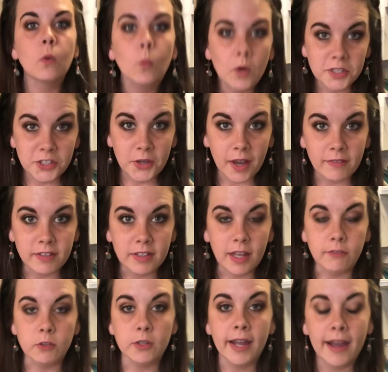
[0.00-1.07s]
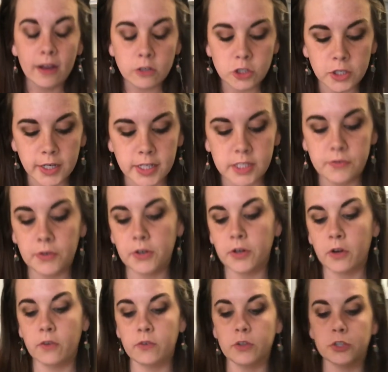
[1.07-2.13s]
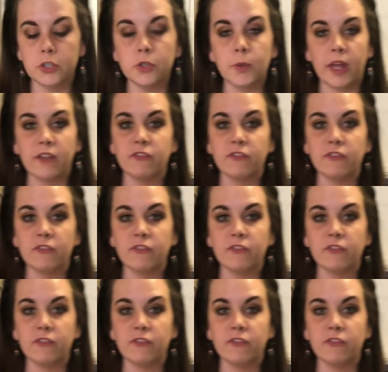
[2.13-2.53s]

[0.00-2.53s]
Once you have it leveled out, transfer it over to a